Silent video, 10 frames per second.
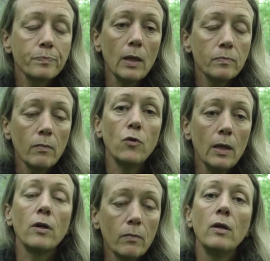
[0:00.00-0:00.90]
it
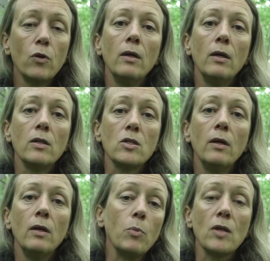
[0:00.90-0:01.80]
so
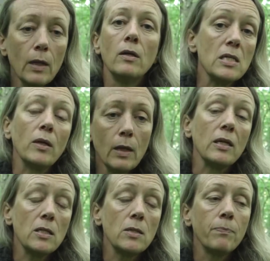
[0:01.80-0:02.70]
everyone can see it.